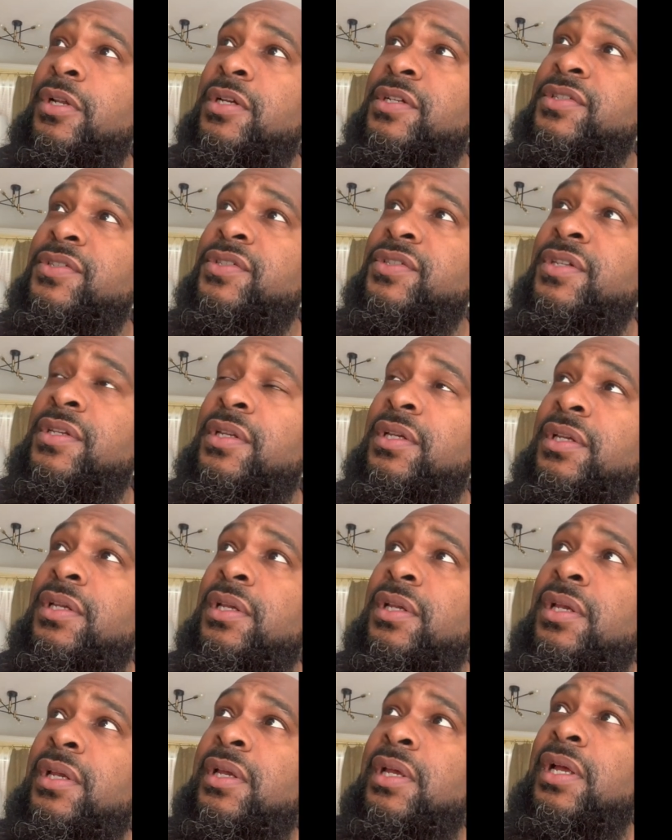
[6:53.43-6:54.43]
us.
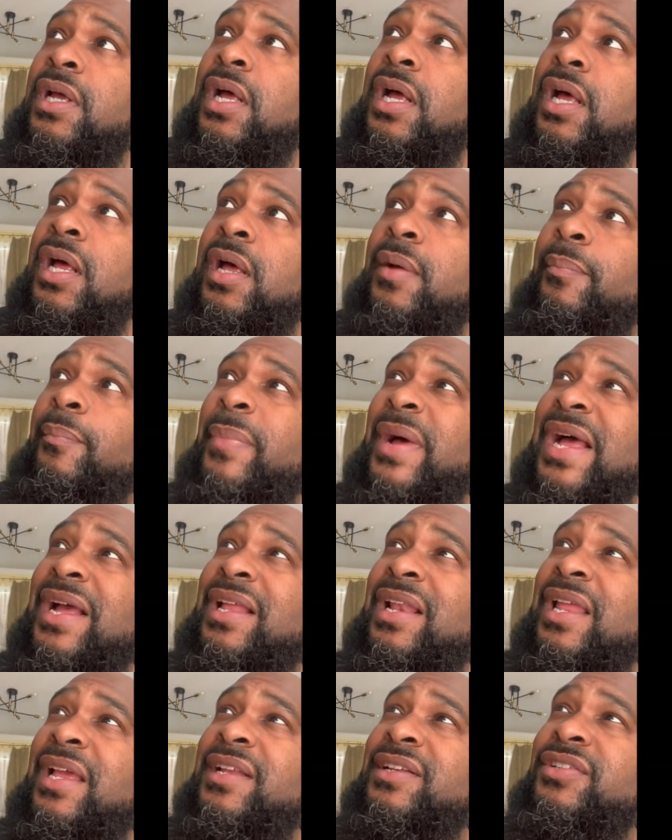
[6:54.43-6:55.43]

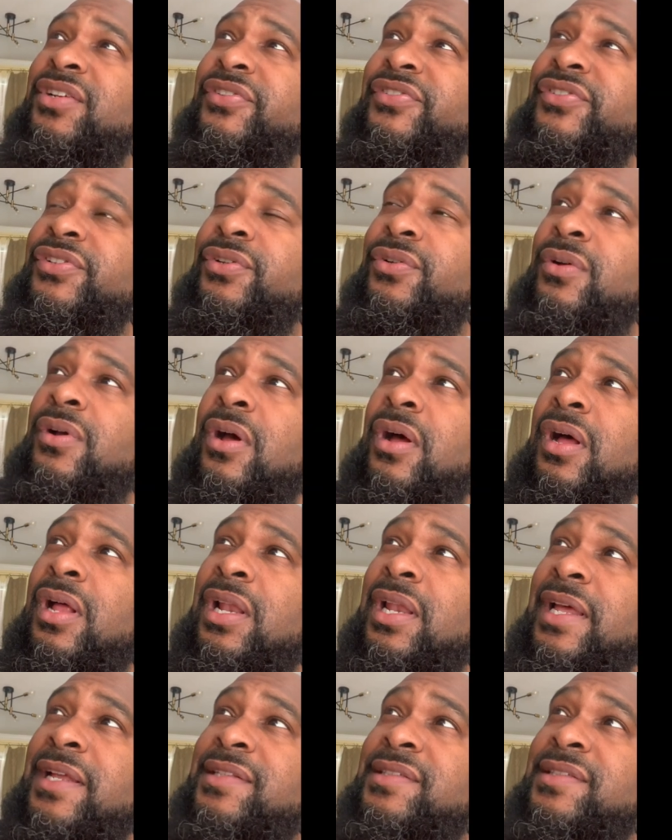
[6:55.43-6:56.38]
Backline doesn't look all that